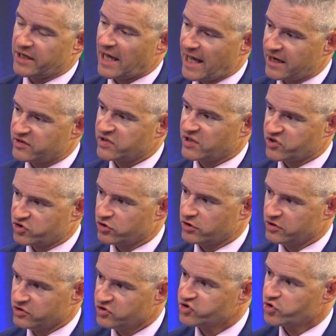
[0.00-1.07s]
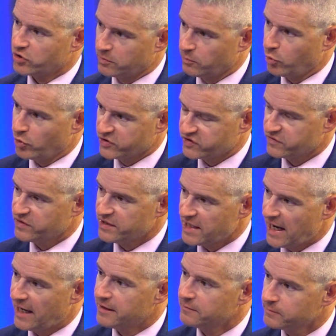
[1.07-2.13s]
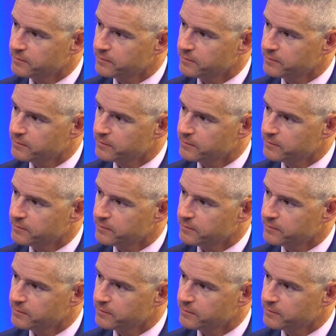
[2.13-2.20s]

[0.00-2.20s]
access during certain points of the day.